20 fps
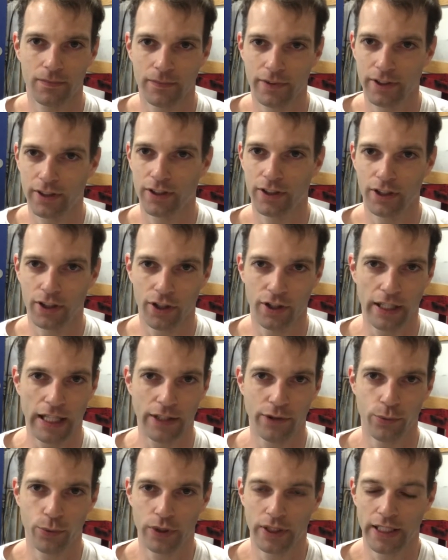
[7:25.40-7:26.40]
you know, that
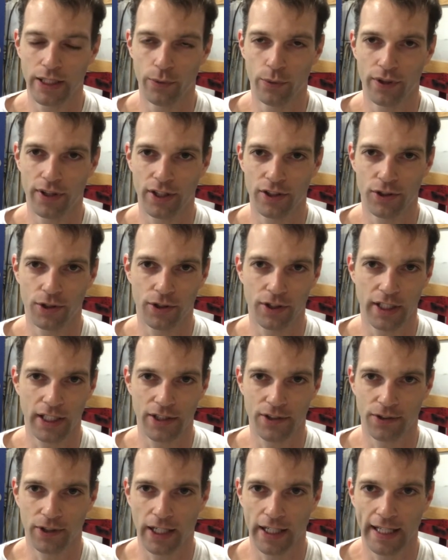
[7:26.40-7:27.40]
you would get with a turkey
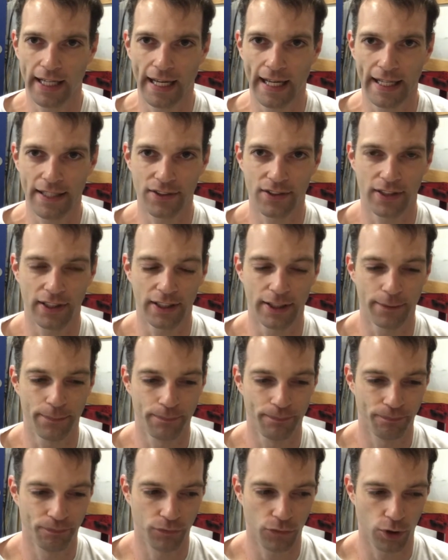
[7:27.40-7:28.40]
tray gasket
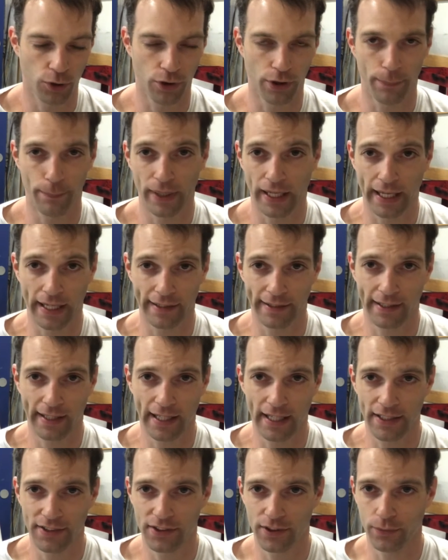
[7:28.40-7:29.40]
or the pan
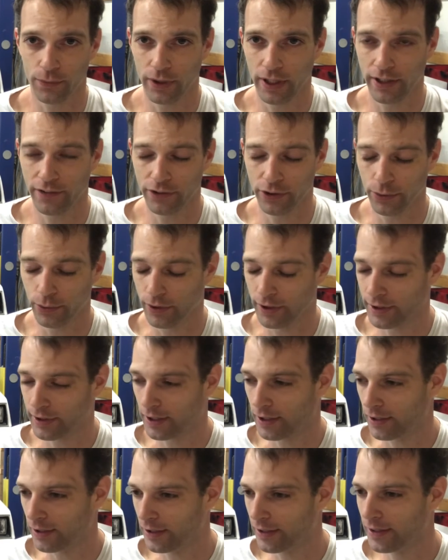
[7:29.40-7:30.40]
gasket, whatever you want to
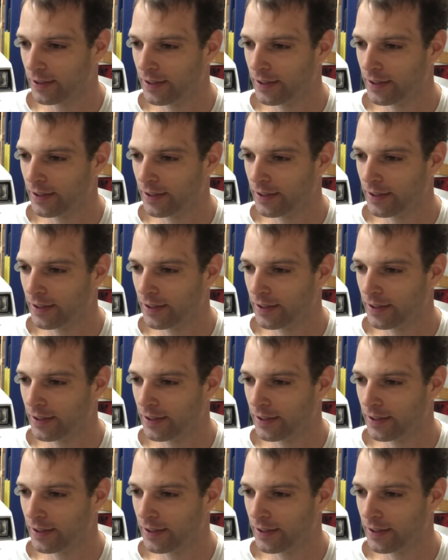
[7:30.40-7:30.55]
call it.